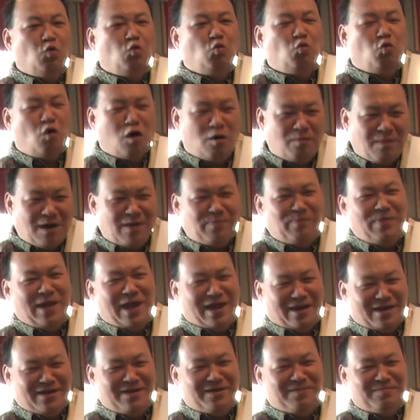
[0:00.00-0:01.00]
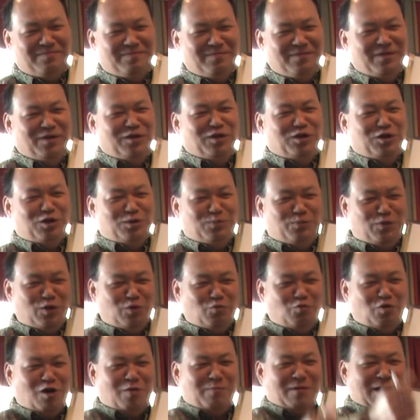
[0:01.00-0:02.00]
Warm-up back. You put a
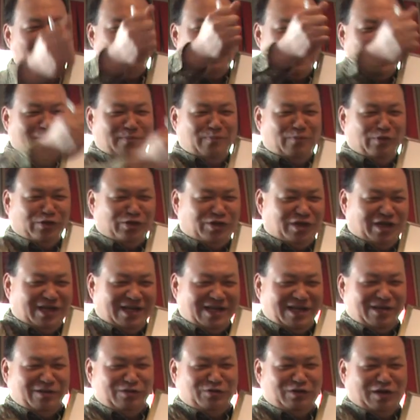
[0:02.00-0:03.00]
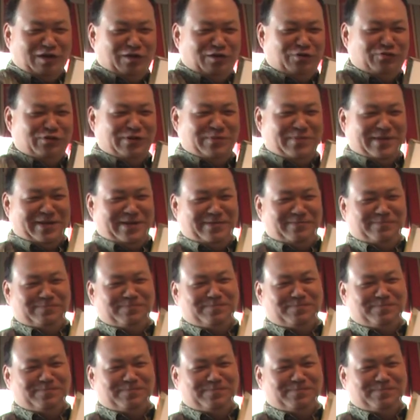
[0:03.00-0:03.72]
warm-up back, you push it in and you try to trim it.